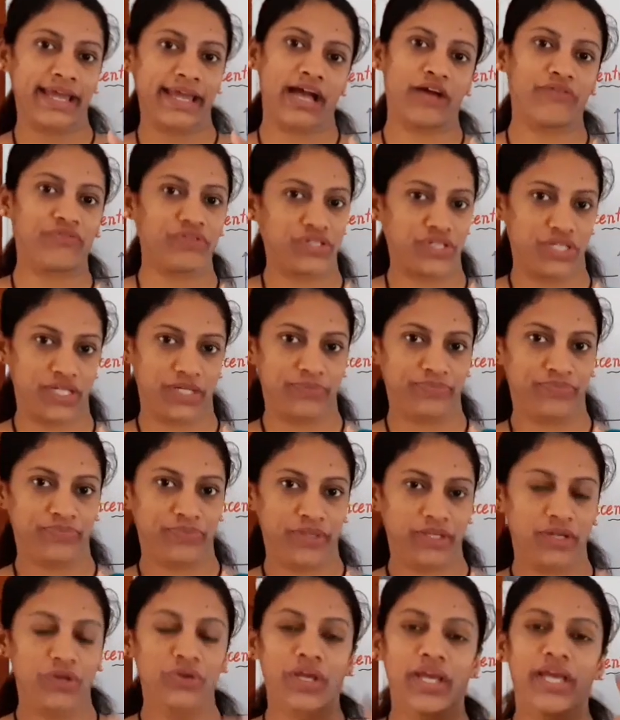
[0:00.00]
cavity.
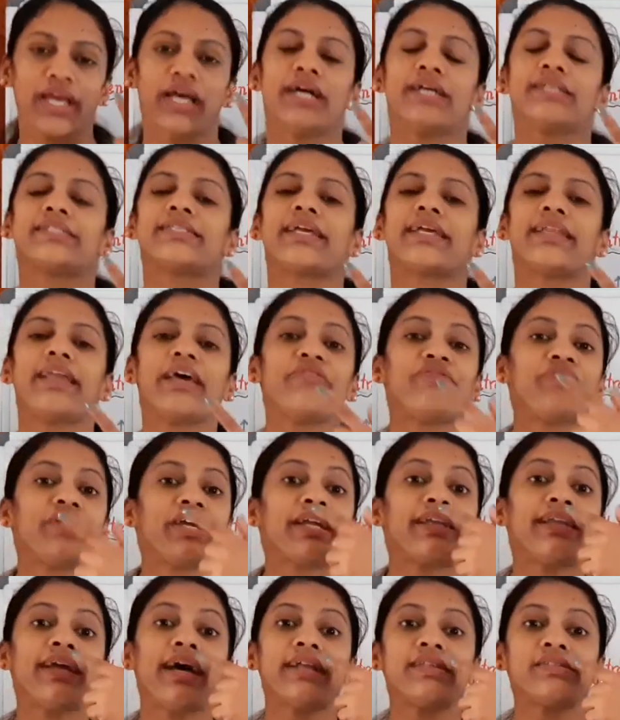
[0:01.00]
Okay,
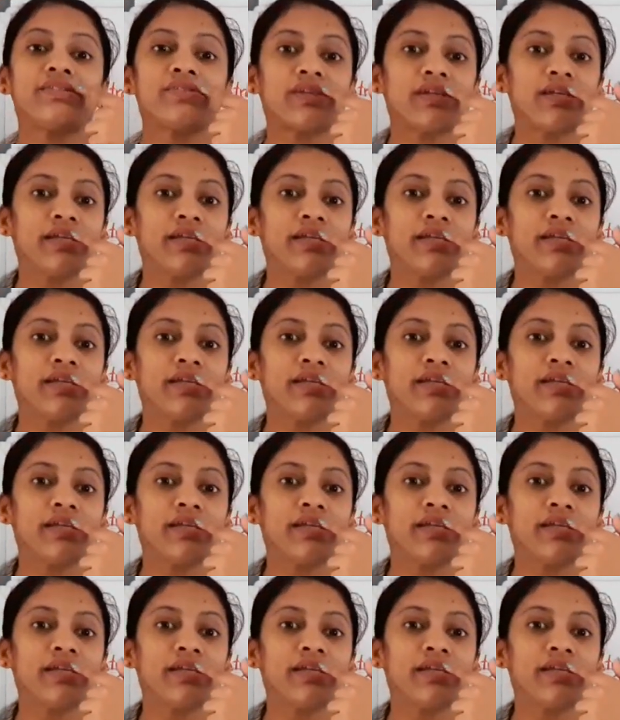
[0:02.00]
salivary glands